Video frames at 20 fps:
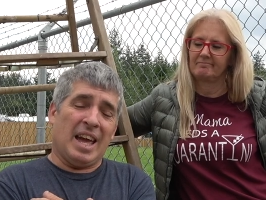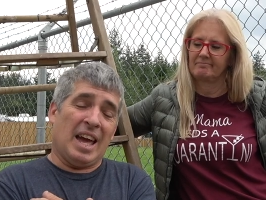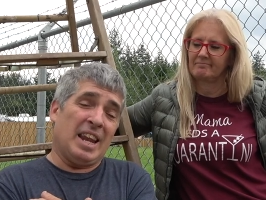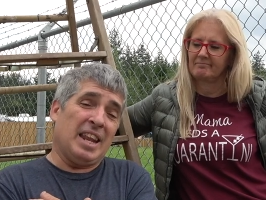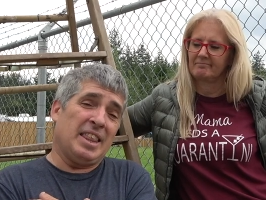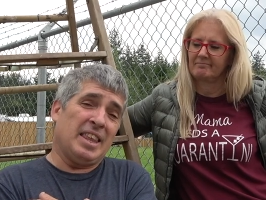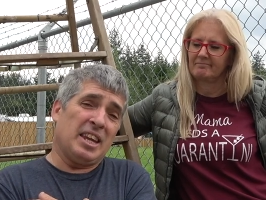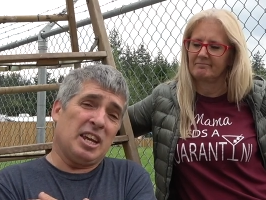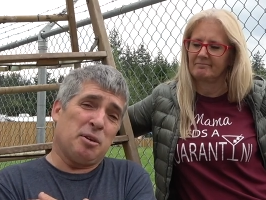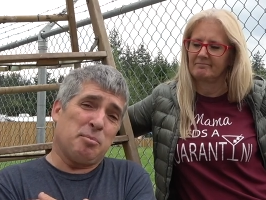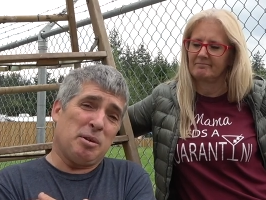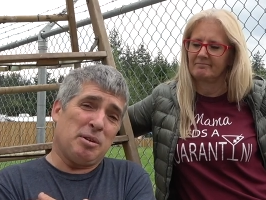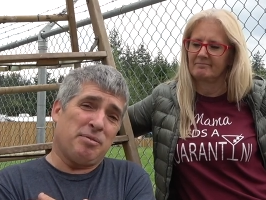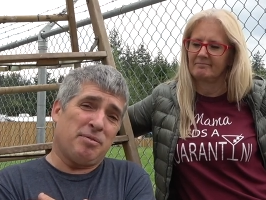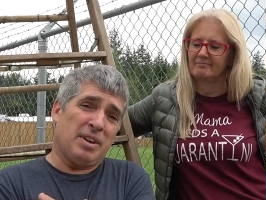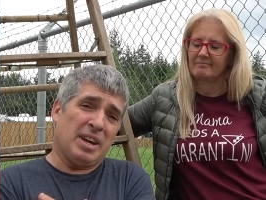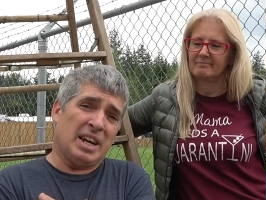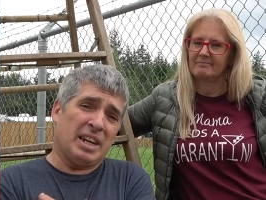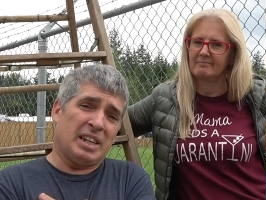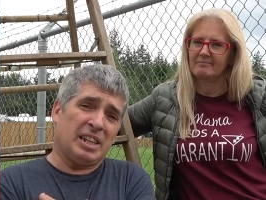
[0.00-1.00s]
Speaker 1: anything can be
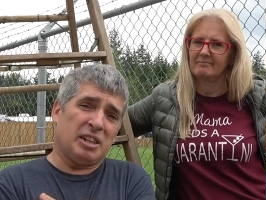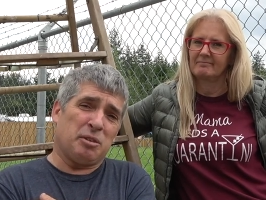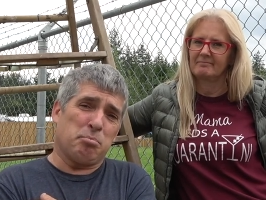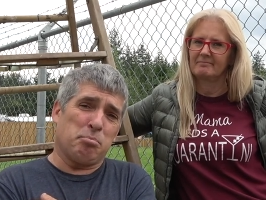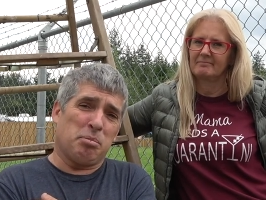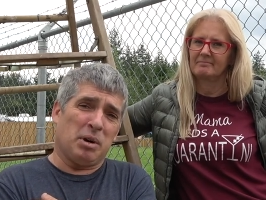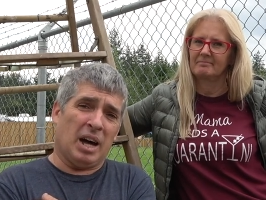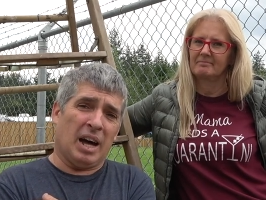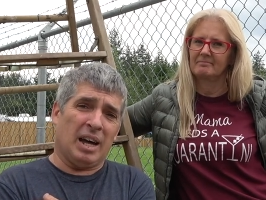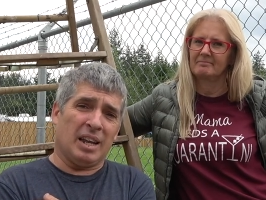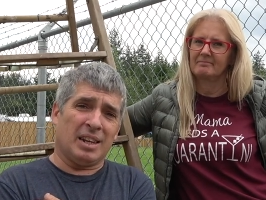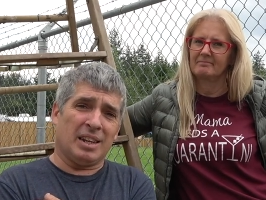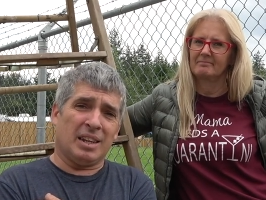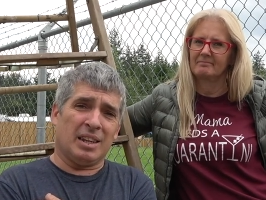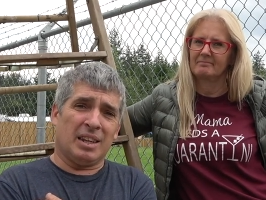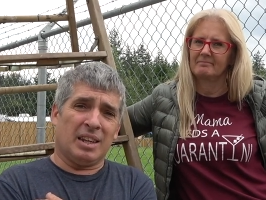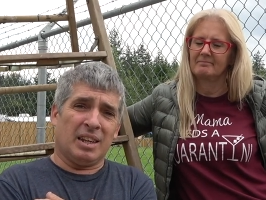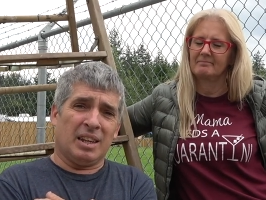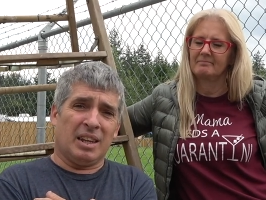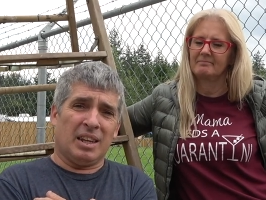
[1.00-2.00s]
fixed, but
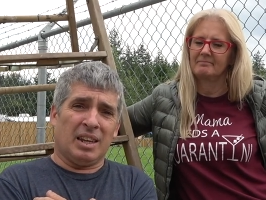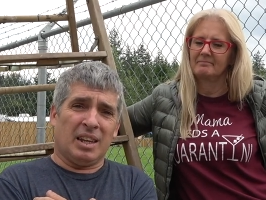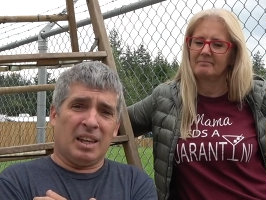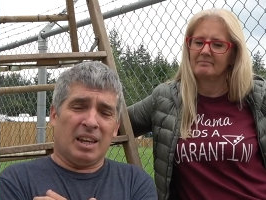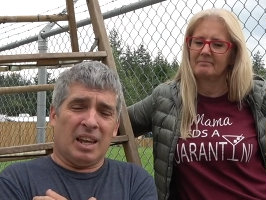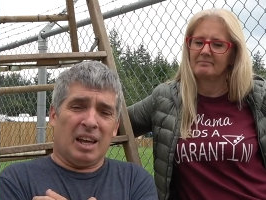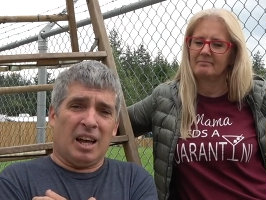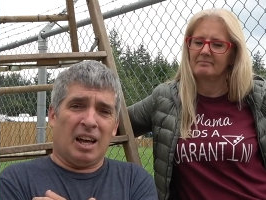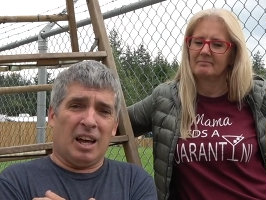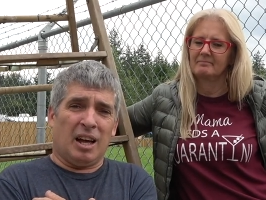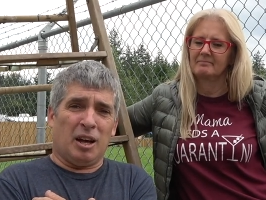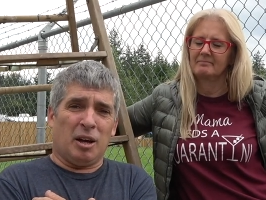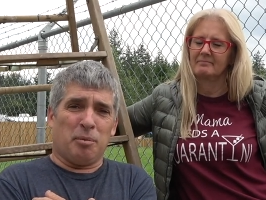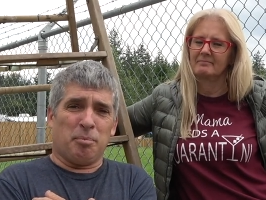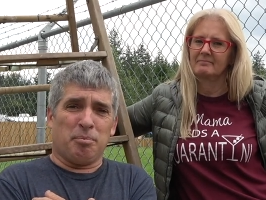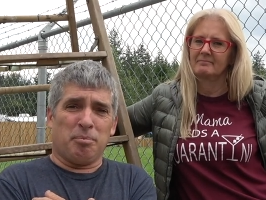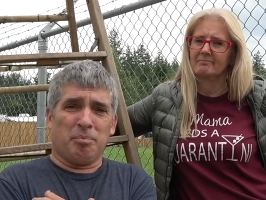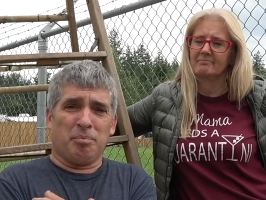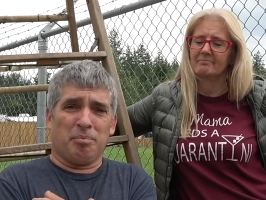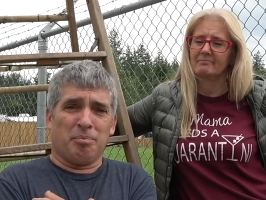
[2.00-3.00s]

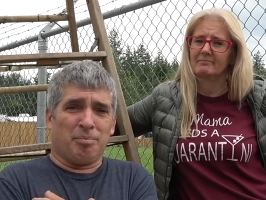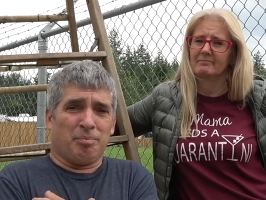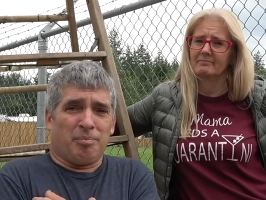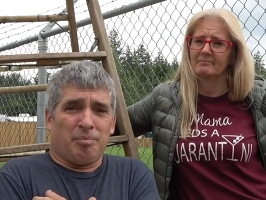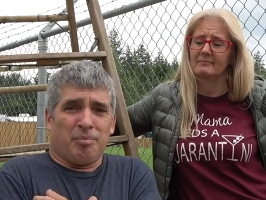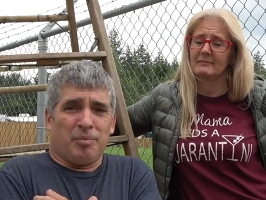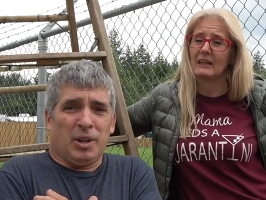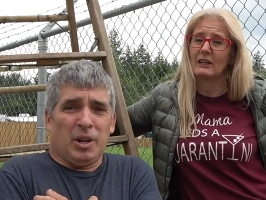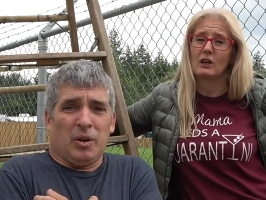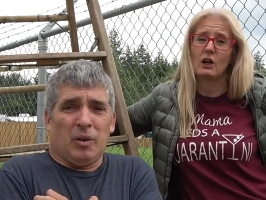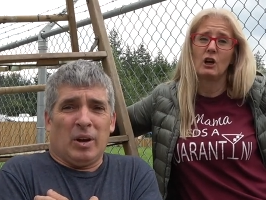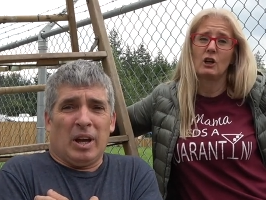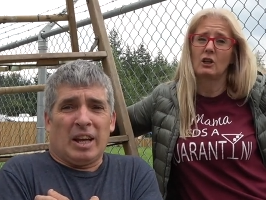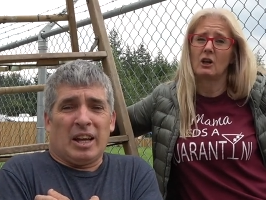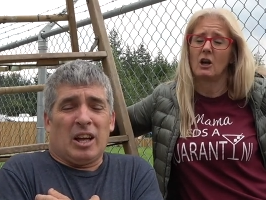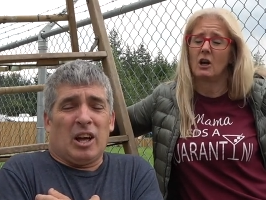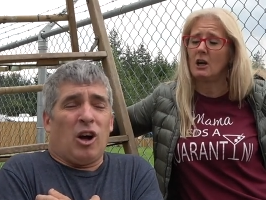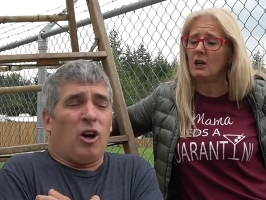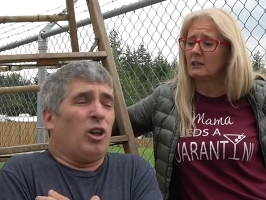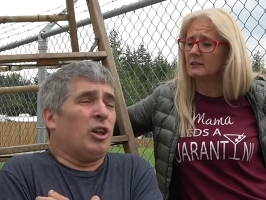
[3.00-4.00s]
um, you it know, all
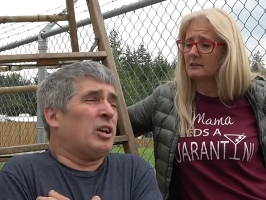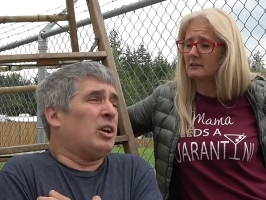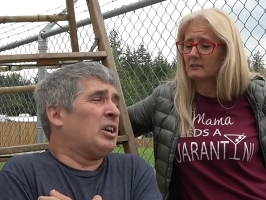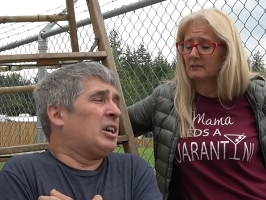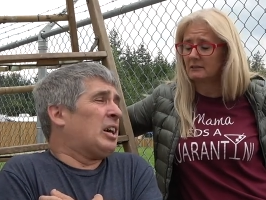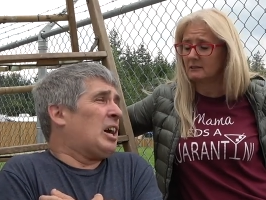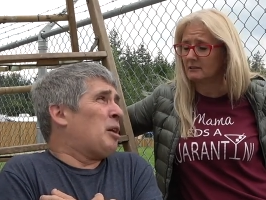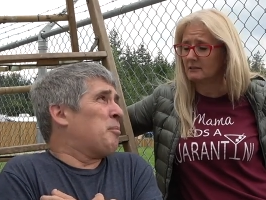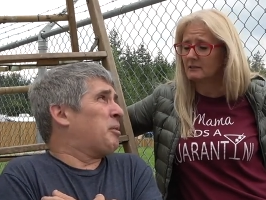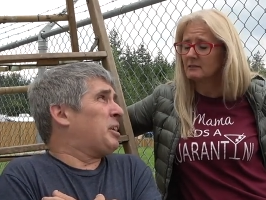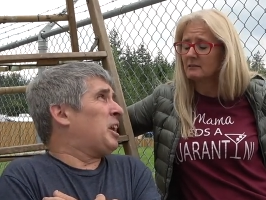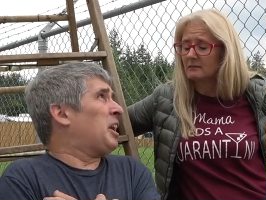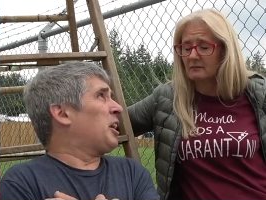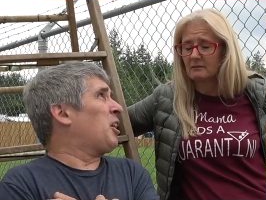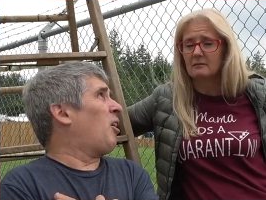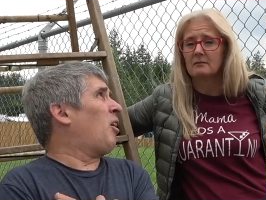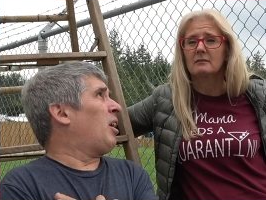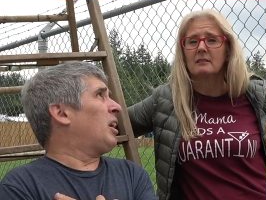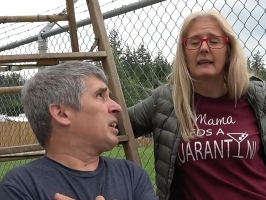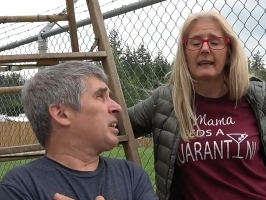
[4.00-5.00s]
it all comes at a
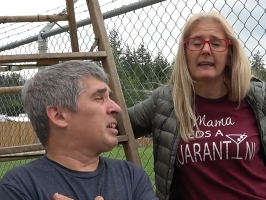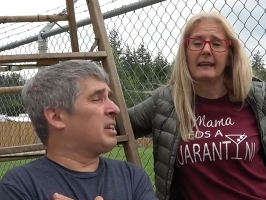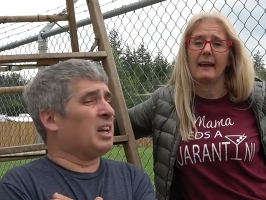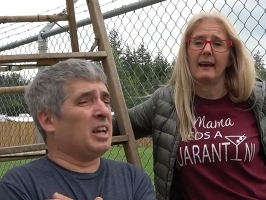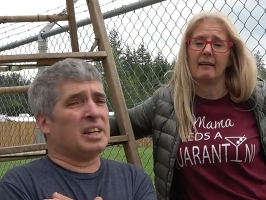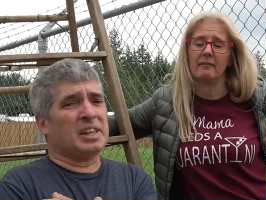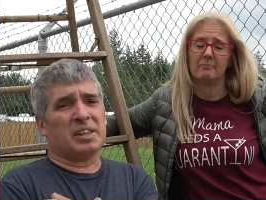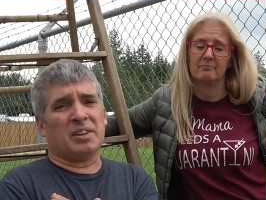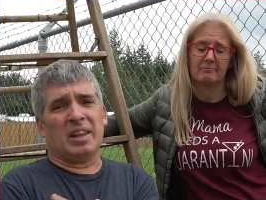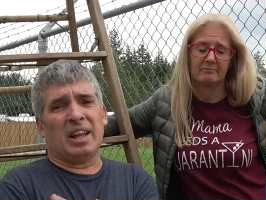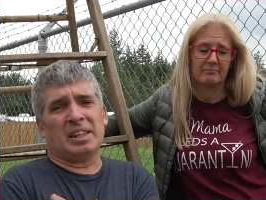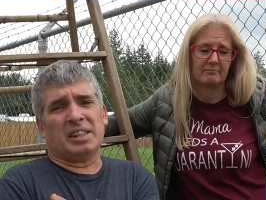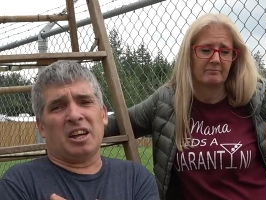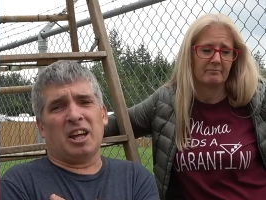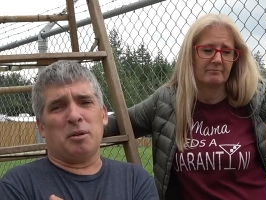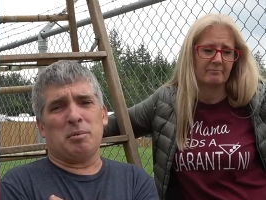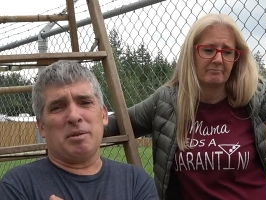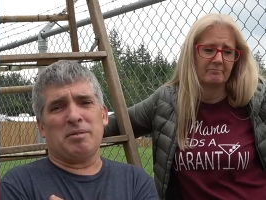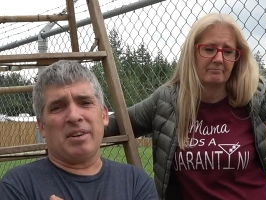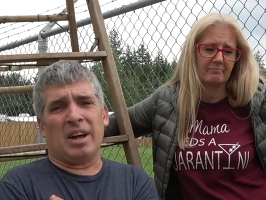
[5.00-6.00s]
cost. Yeah. And so that's
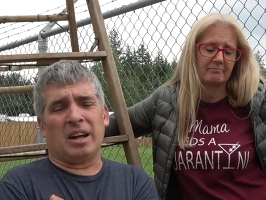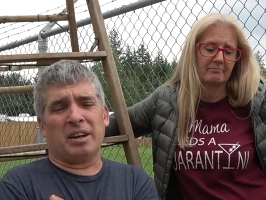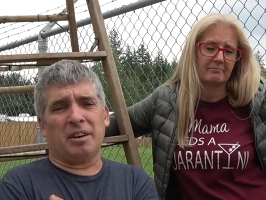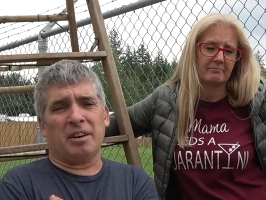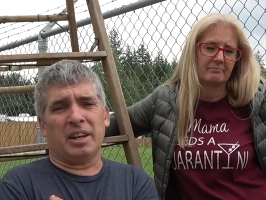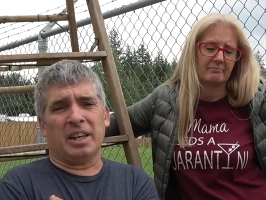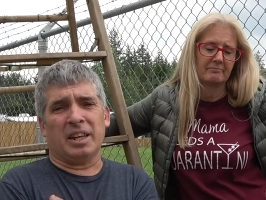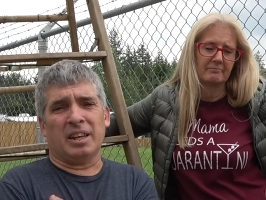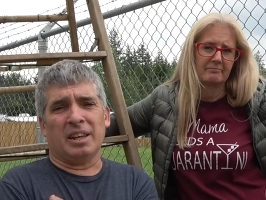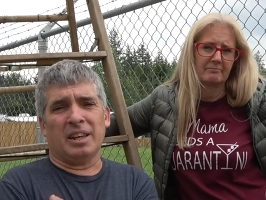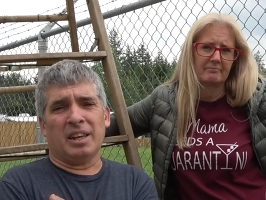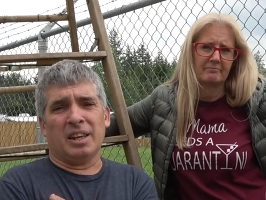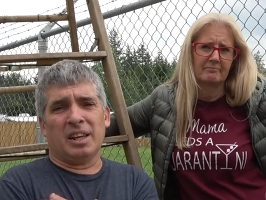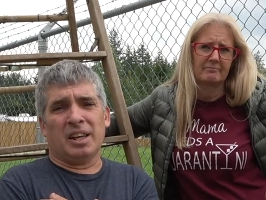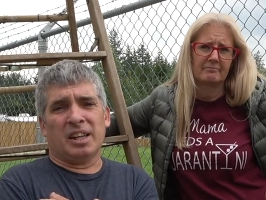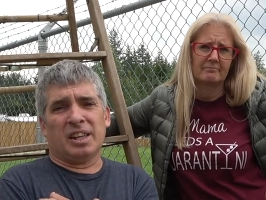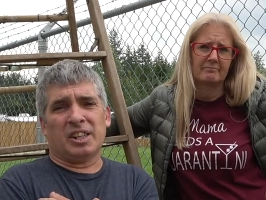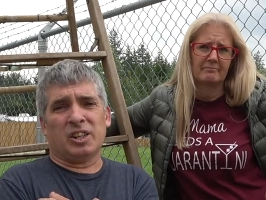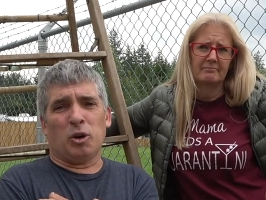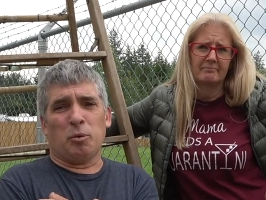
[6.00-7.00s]
got to be factored in.
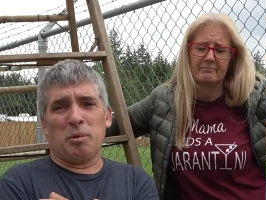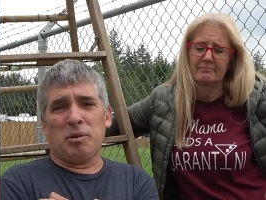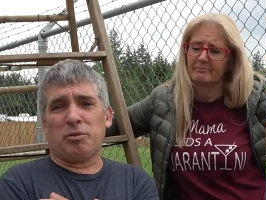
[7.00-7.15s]
So